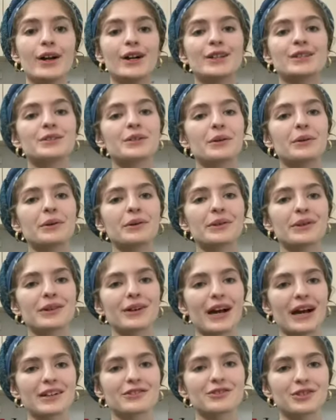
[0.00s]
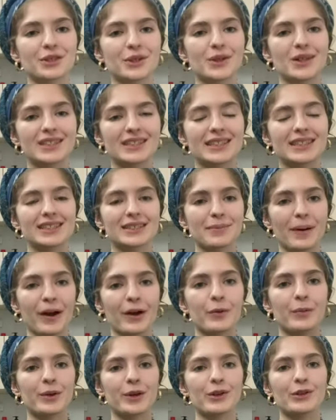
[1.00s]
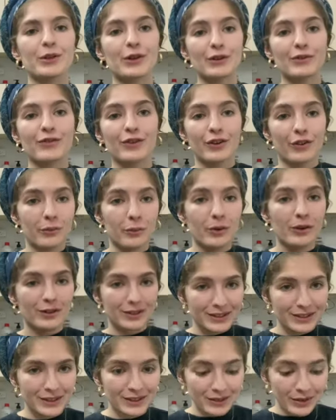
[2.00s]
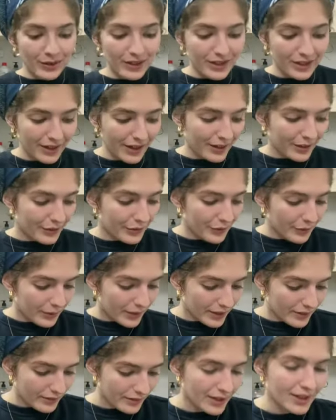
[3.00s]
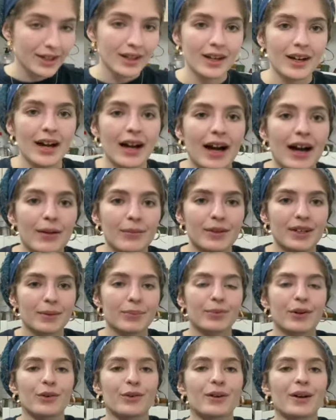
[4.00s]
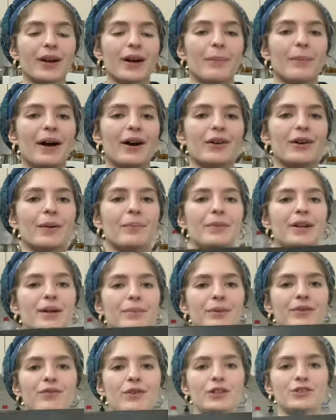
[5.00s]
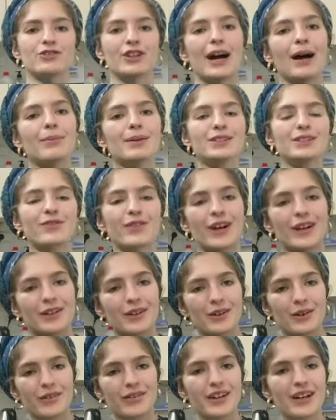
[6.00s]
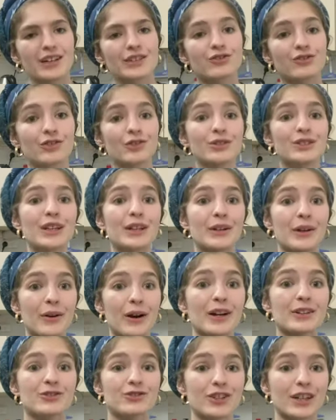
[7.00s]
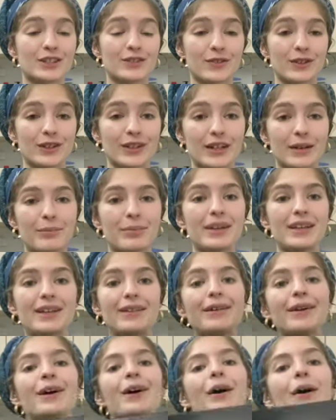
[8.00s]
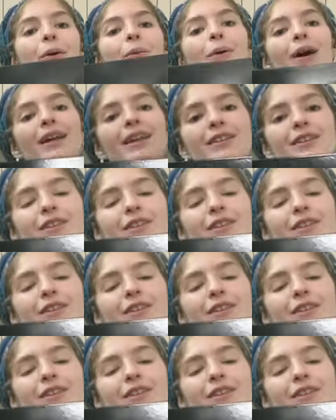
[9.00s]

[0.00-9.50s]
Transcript: So you're actually going to inspire me to look for the warranty so I can get a new one. It broke about a minute before Shabbos. For any Orthodox Jews, they know how stressful it can be when